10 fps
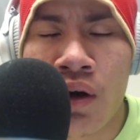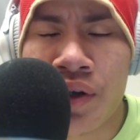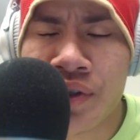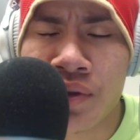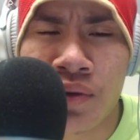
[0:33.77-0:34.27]

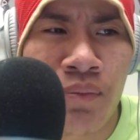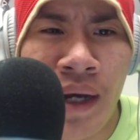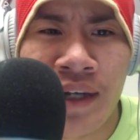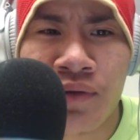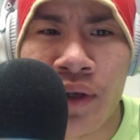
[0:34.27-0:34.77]
also
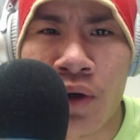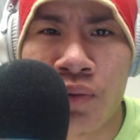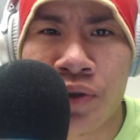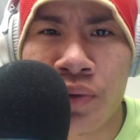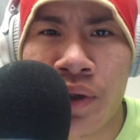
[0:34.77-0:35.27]
passed for like
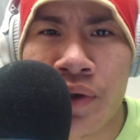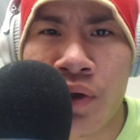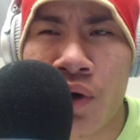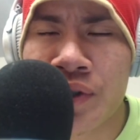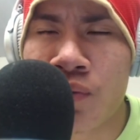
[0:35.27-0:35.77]
almost three hundred
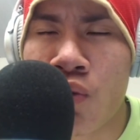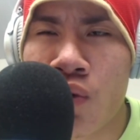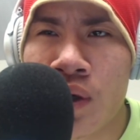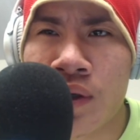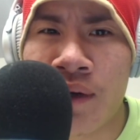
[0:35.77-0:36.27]
yards or
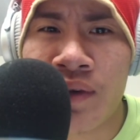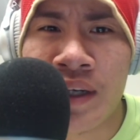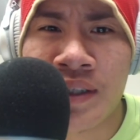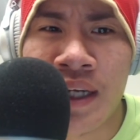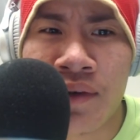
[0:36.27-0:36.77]
more. I forgot
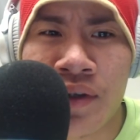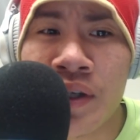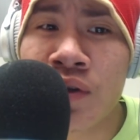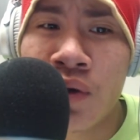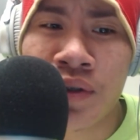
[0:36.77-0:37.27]
exactly. He
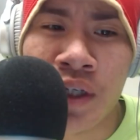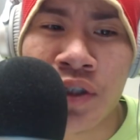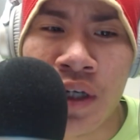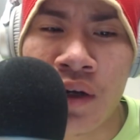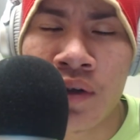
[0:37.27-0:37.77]
didn't throw a
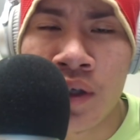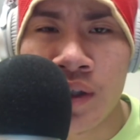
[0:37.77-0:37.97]
touchdown.